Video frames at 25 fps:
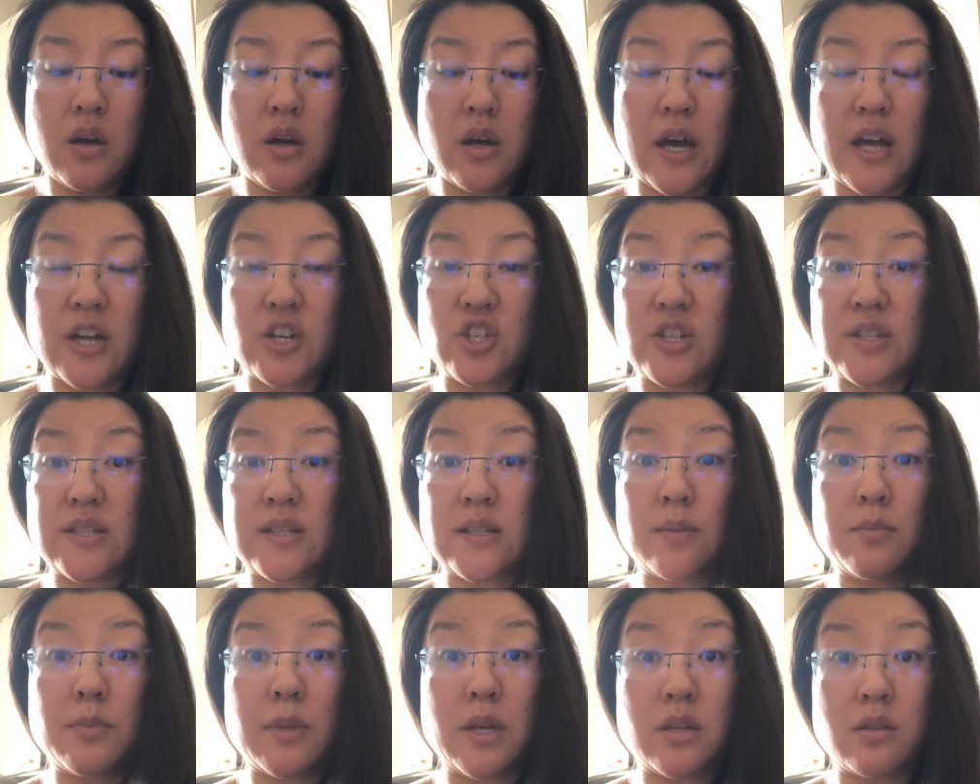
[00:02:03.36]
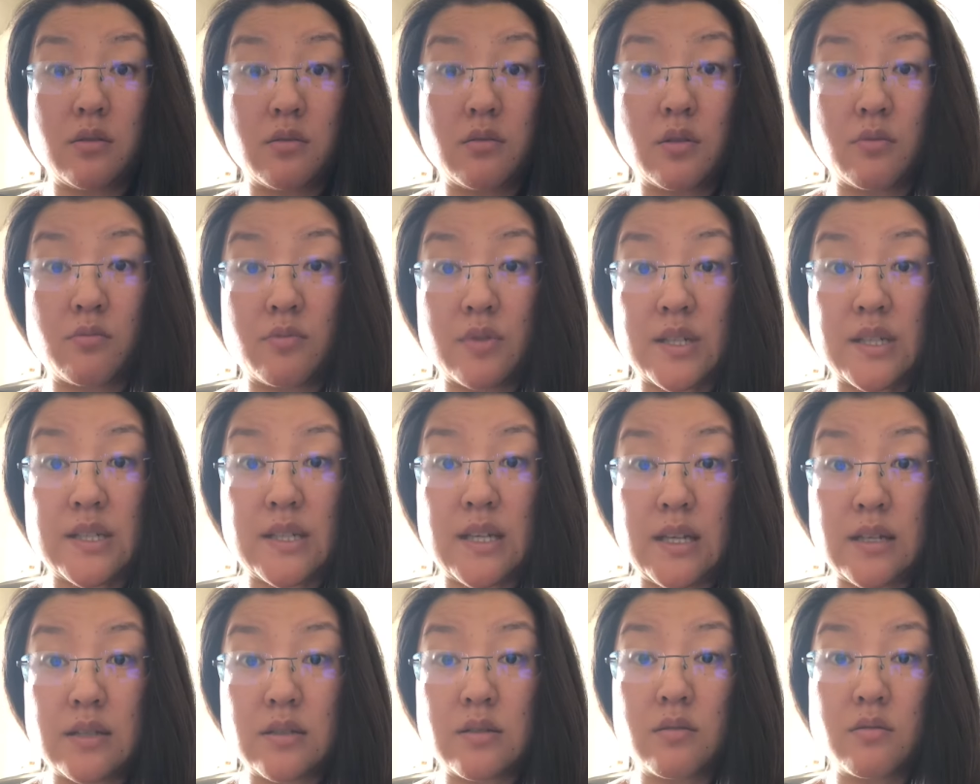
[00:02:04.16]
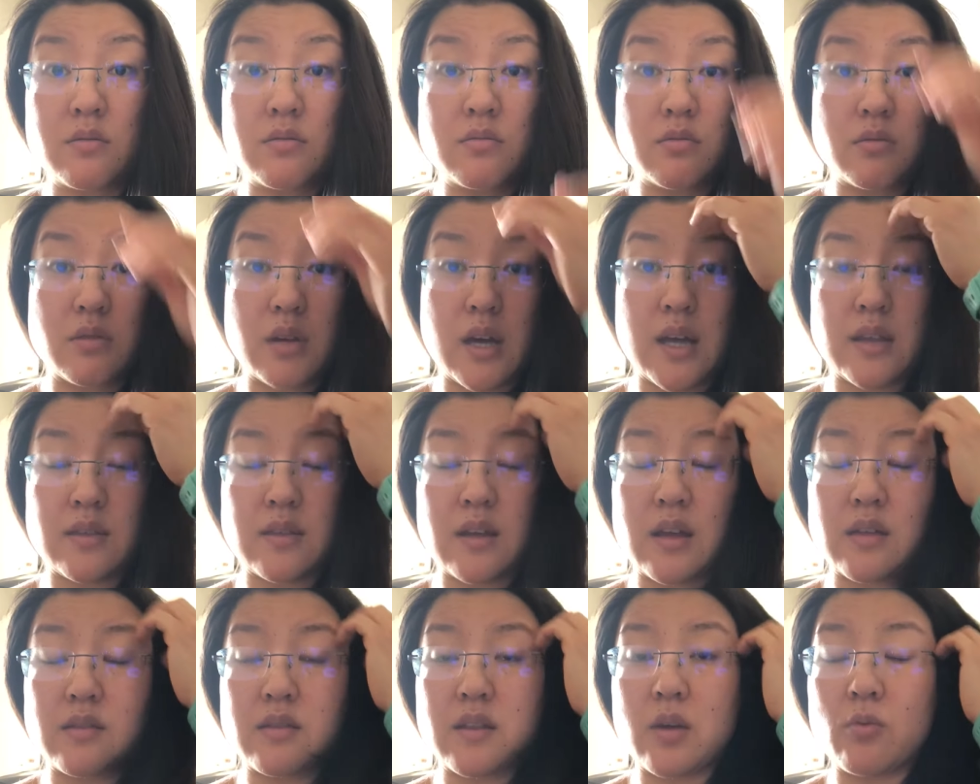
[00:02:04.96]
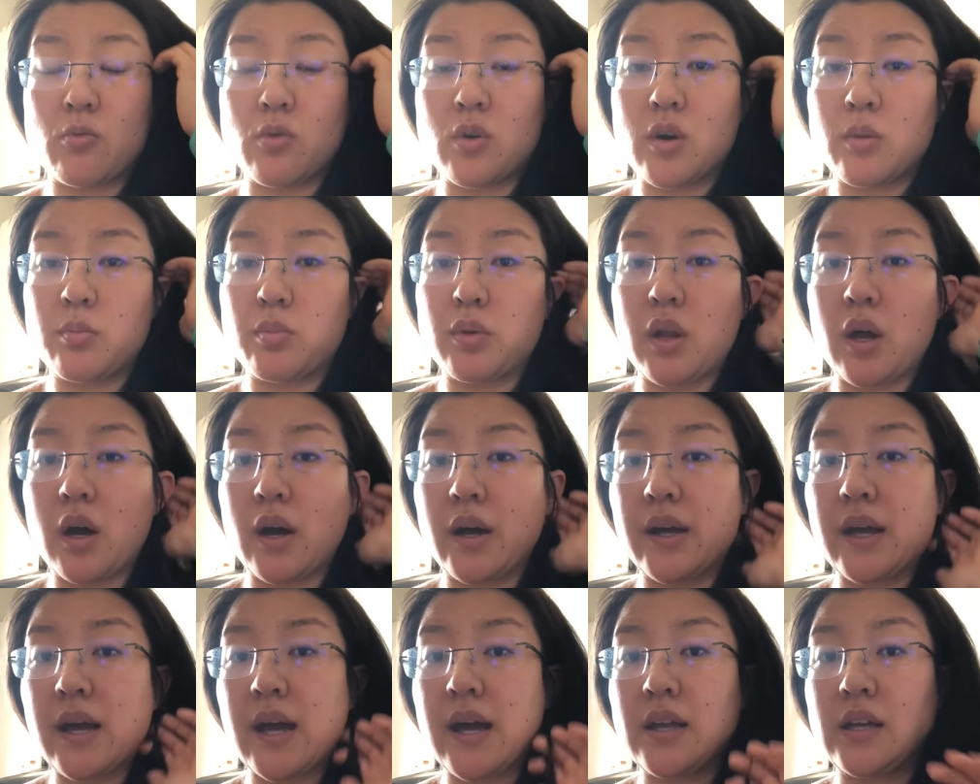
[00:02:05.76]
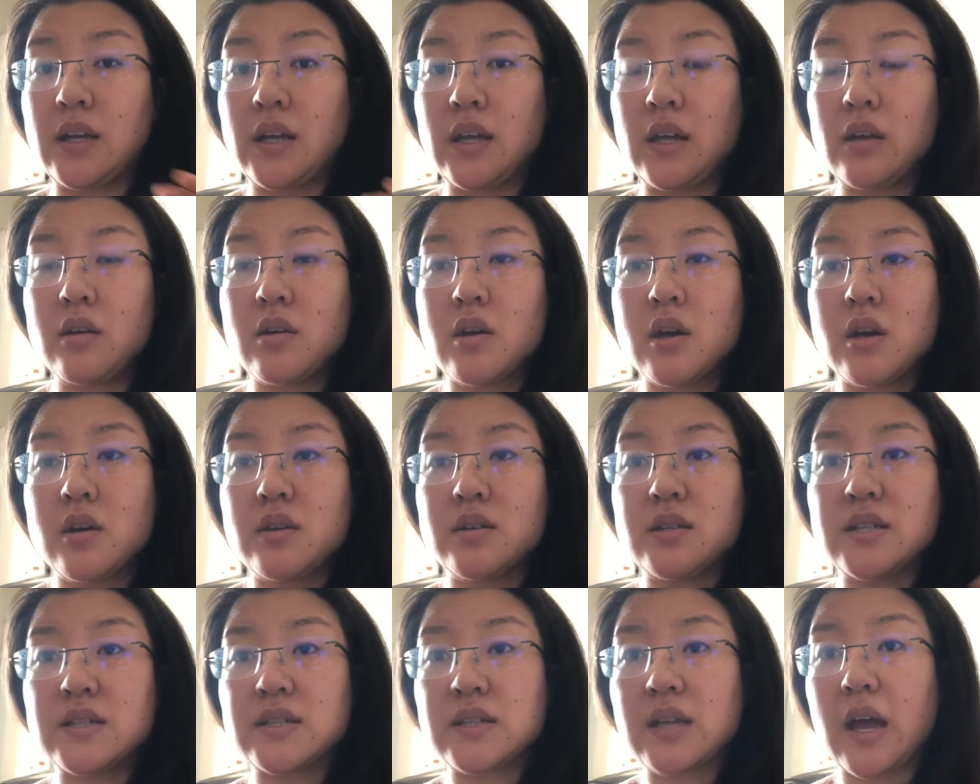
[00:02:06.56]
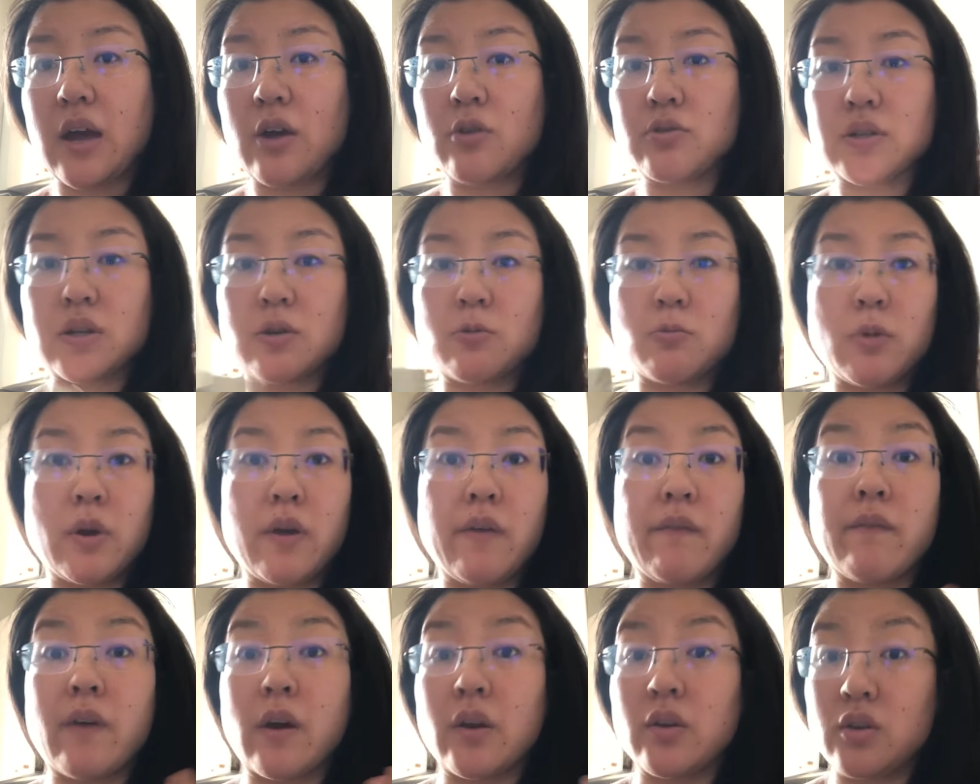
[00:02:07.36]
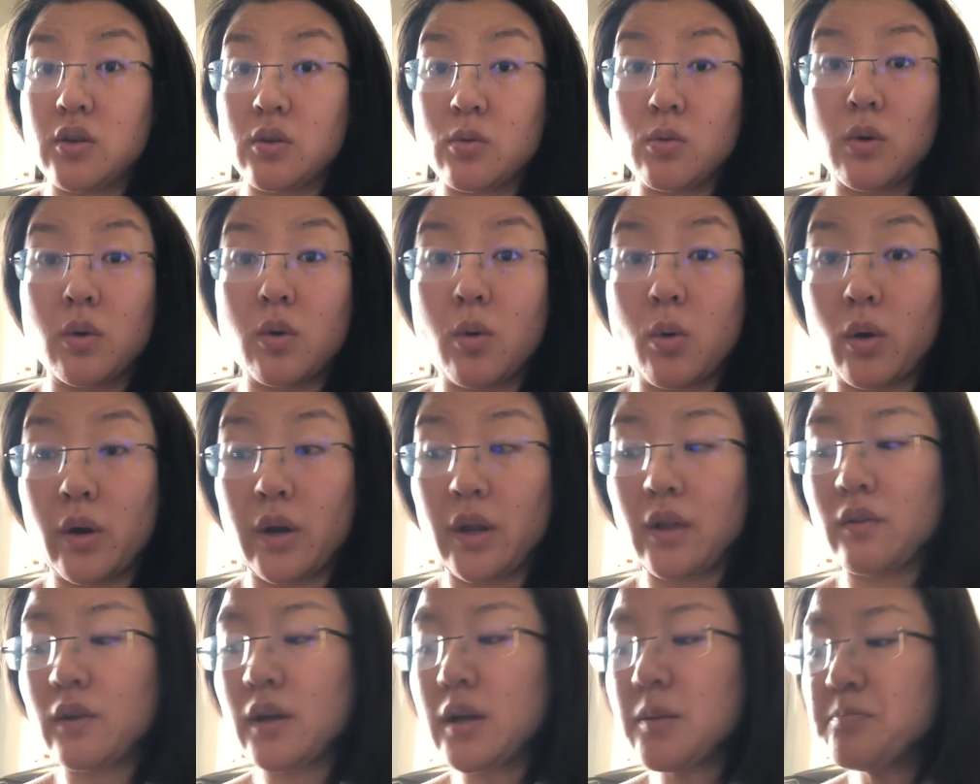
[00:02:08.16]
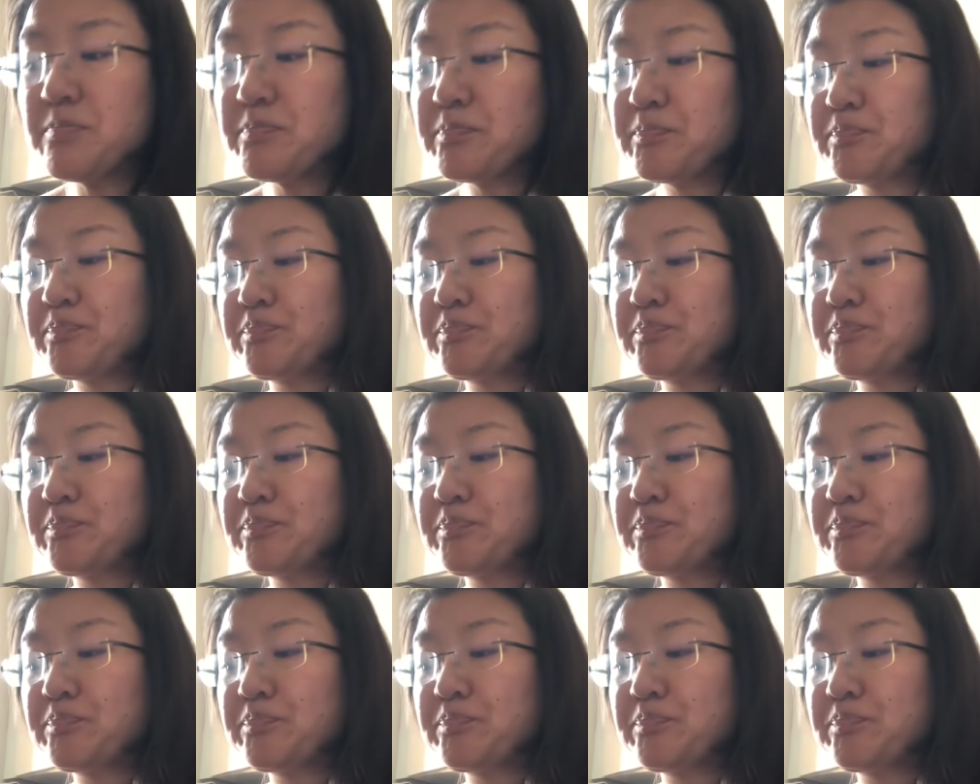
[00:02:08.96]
and just submit the receipt, and then they will apply any discount and refund you accordingly.